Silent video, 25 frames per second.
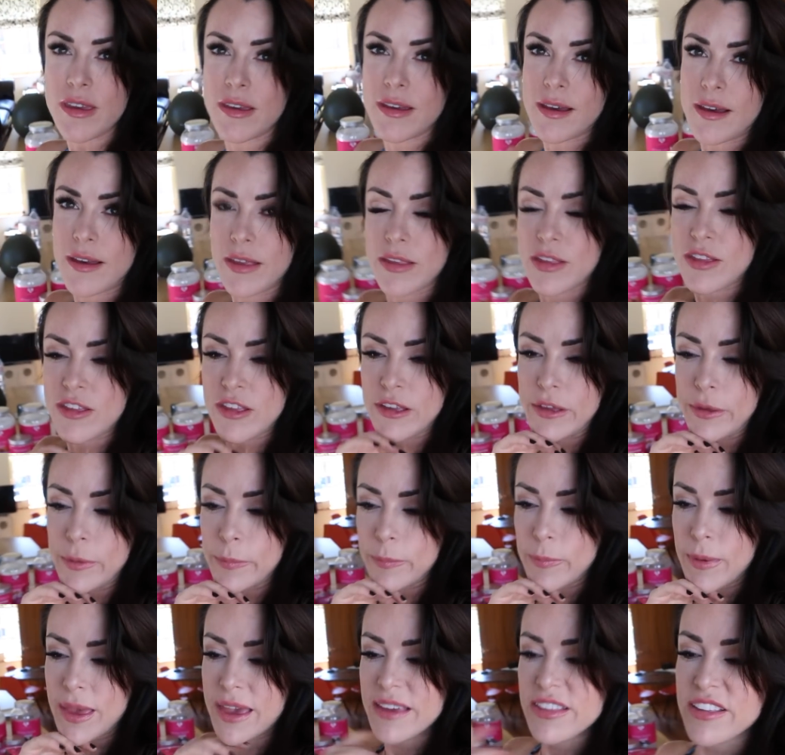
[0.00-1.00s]
Got
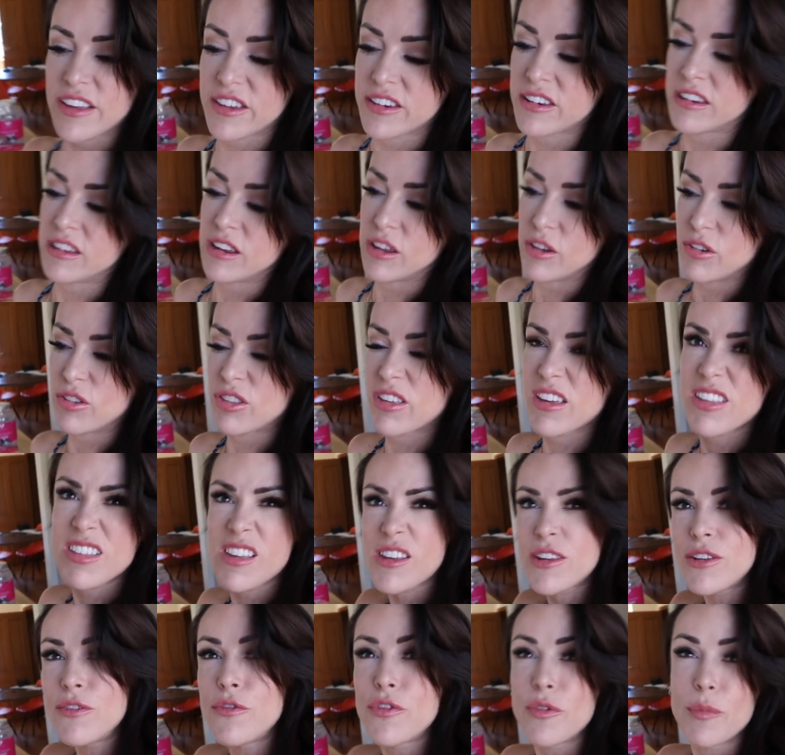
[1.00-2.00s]
some exciting news.
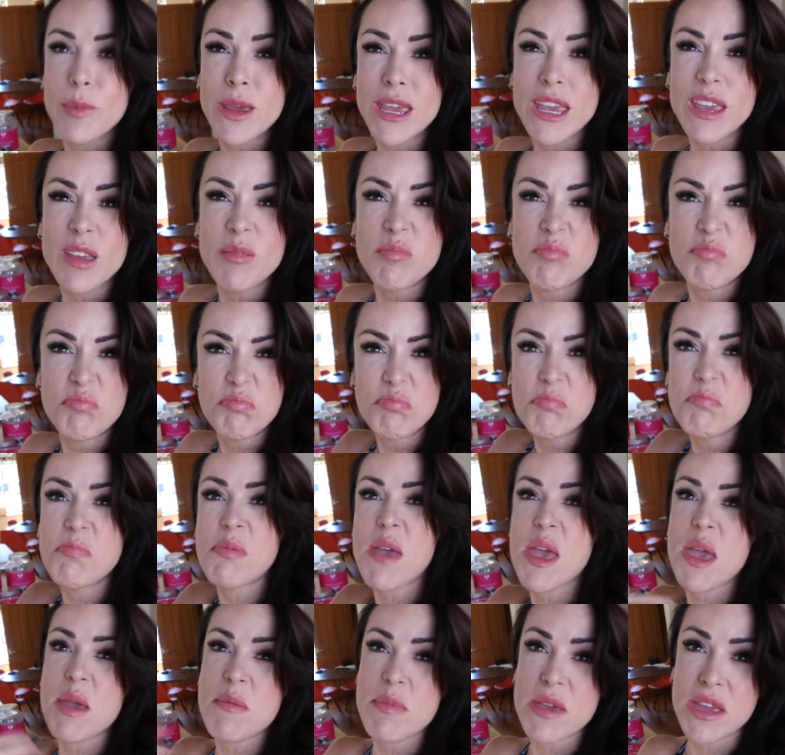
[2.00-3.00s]
Exciting for me,
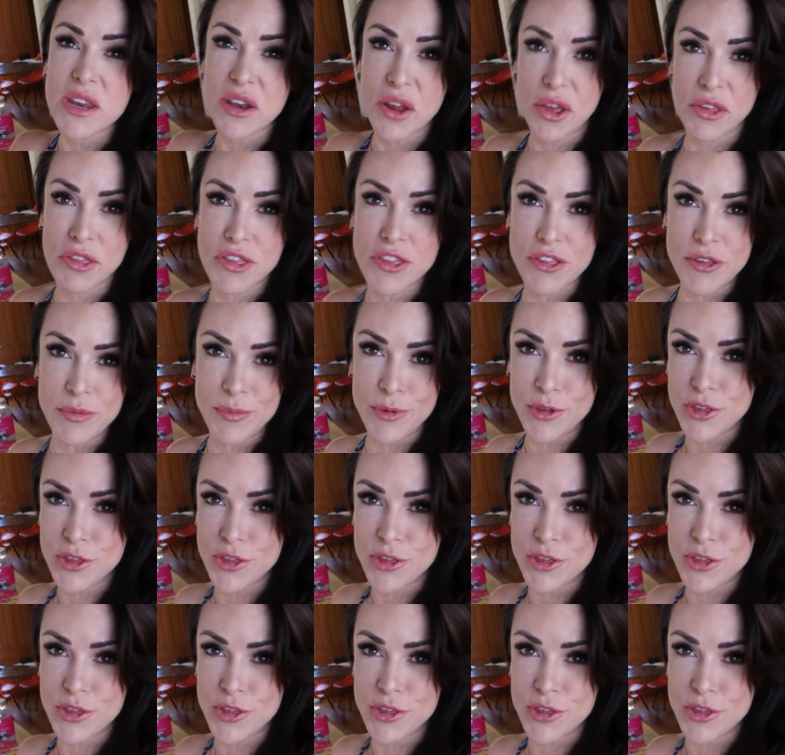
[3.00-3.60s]
maybe not so